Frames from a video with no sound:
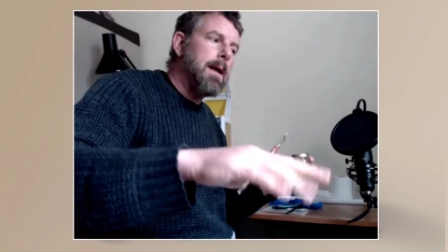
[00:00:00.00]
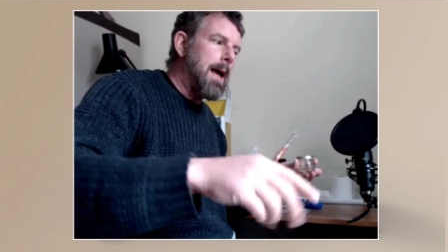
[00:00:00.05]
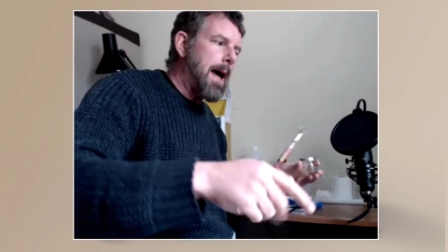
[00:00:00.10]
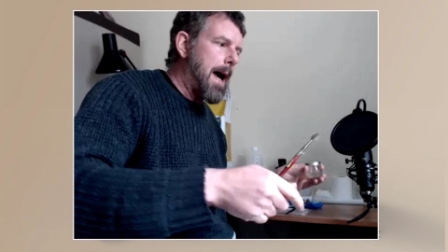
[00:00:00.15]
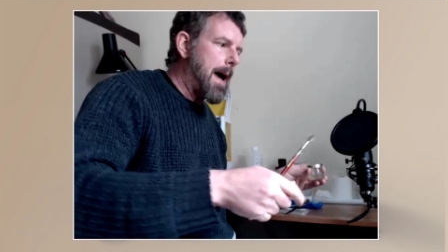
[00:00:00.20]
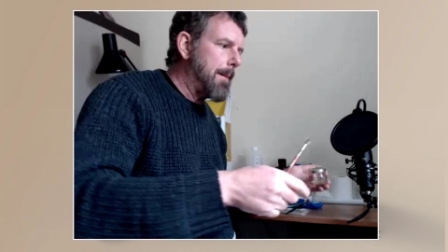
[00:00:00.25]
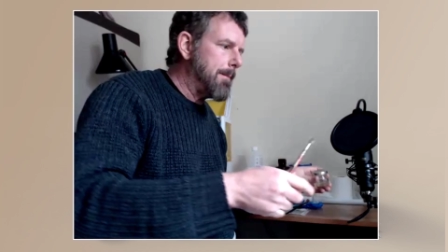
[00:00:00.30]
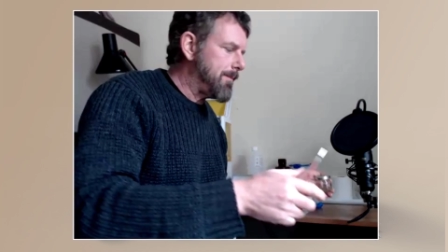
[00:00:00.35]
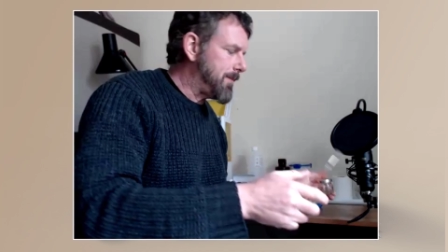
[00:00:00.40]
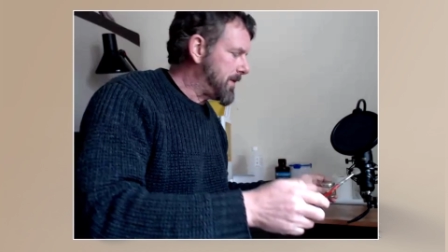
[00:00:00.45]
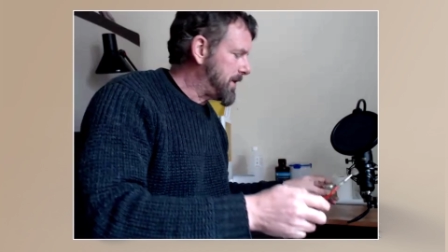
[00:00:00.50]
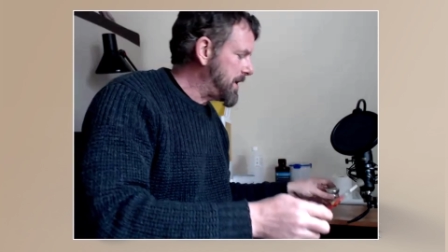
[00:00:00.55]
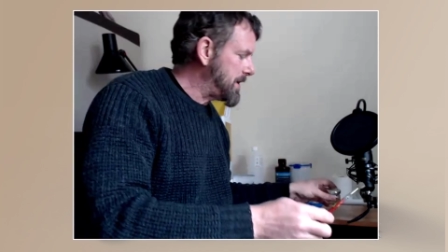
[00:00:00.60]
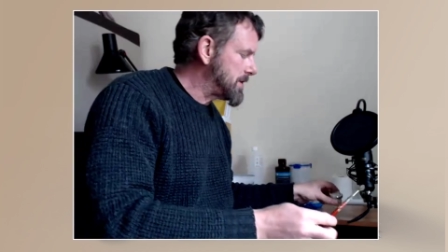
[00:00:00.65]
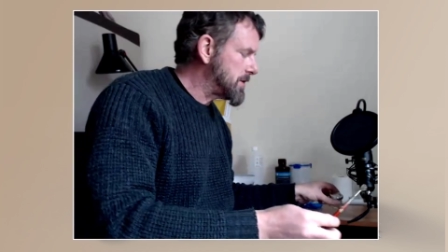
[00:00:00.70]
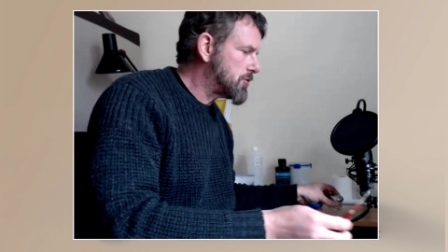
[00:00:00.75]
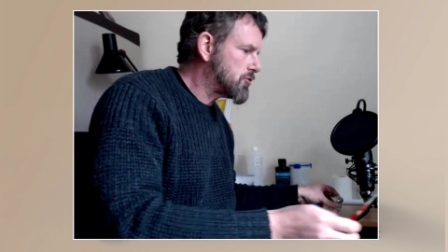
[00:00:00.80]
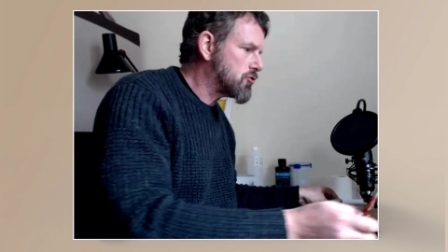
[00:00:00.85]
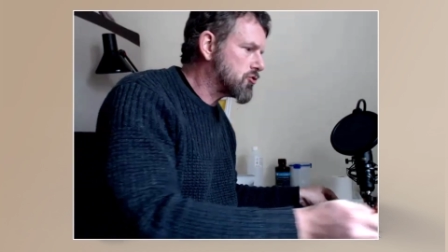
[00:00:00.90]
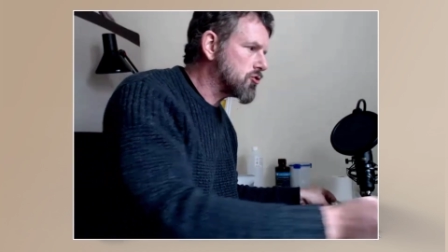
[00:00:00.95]
And
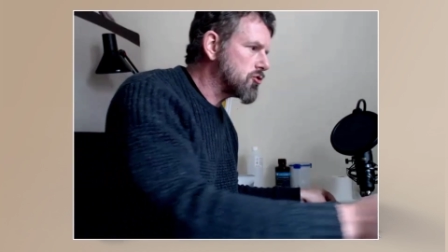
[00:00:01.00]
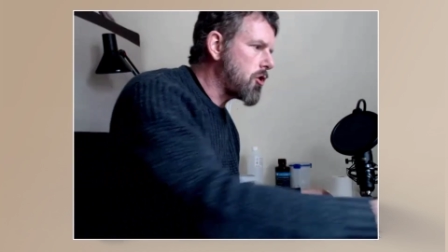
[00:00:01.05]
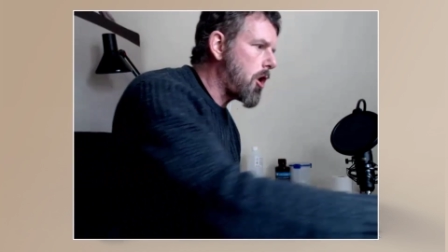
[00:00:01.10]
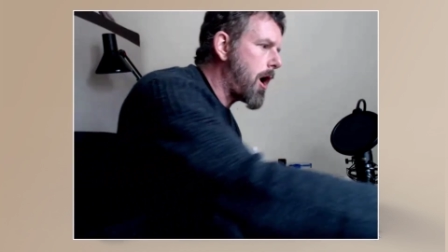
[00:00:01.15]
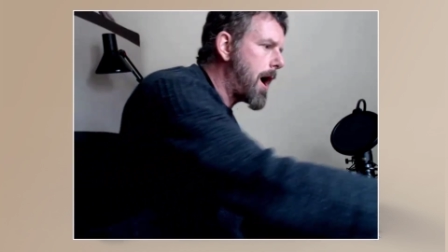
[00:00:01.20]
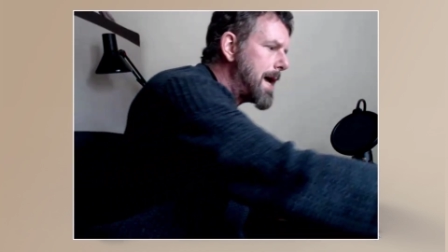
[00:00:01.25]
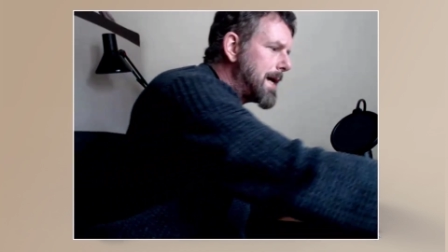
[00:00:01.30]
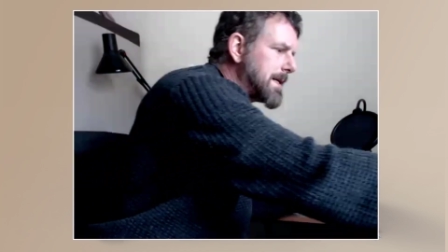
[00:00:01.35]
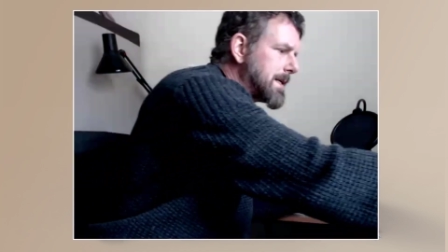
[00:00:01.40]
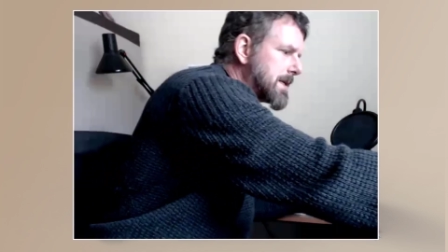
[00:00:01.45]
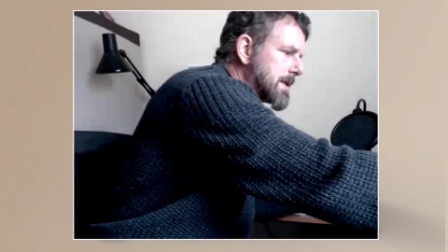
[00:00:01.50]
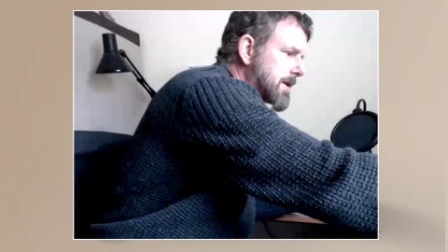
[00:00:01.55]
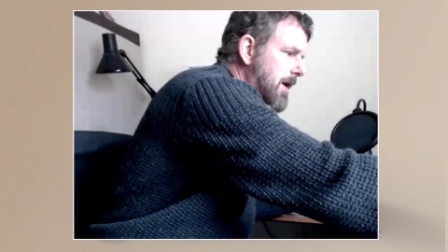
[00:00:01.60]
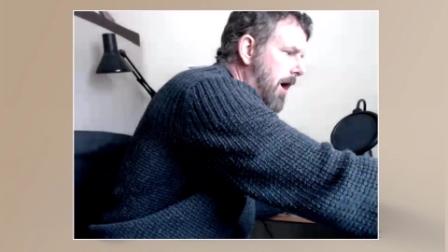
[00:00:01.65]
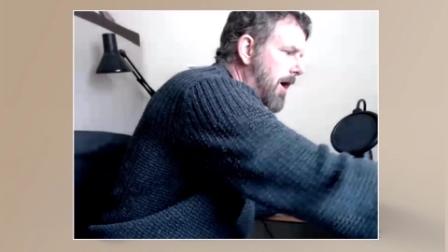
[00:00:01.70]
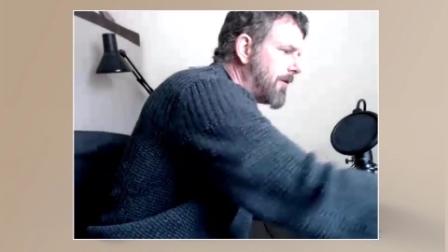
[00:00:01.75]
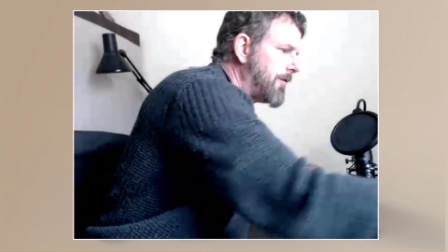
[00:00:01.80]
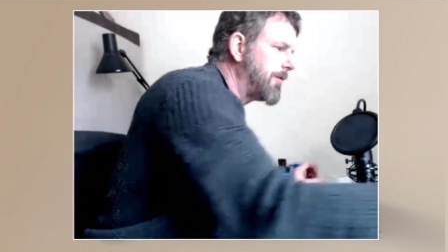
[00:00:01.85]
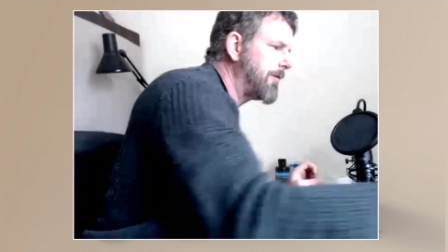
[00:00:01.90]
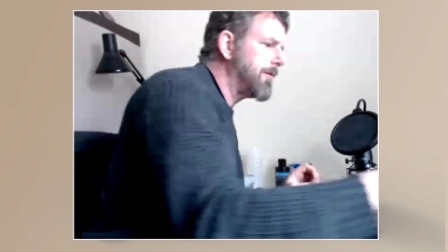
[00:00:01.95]
this dry
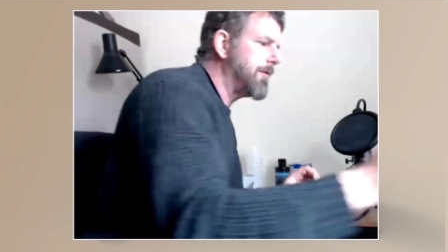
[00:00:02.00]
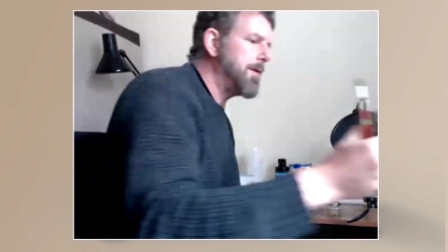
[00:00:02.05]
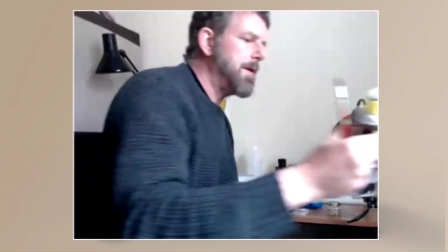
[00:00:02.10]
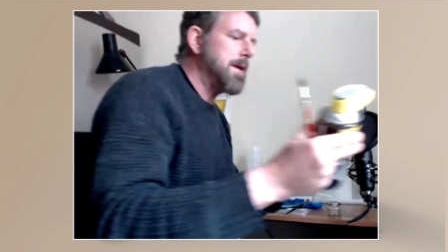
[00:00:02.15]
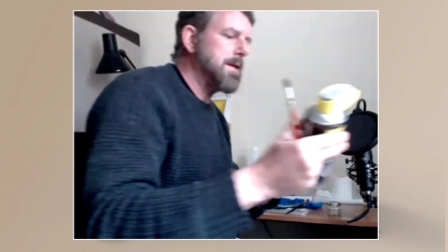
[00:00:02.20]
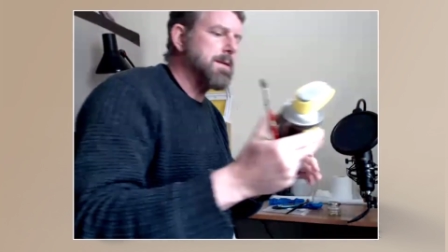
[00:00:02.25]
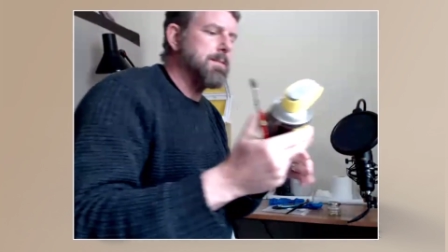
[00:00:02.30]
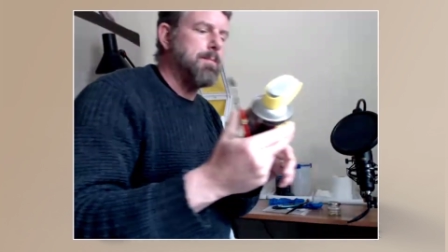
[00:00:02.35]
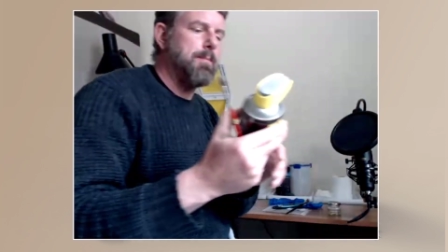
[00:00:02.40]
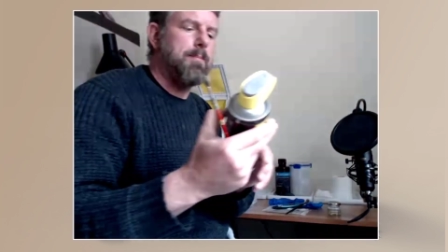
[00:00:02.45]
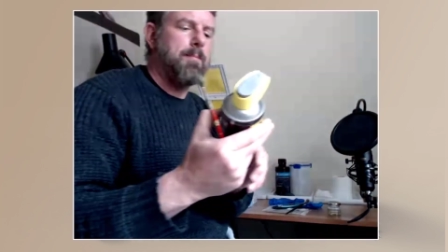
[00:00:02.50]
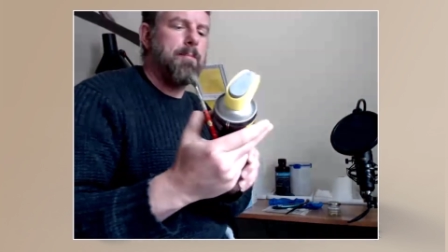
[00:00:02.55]
stuff, this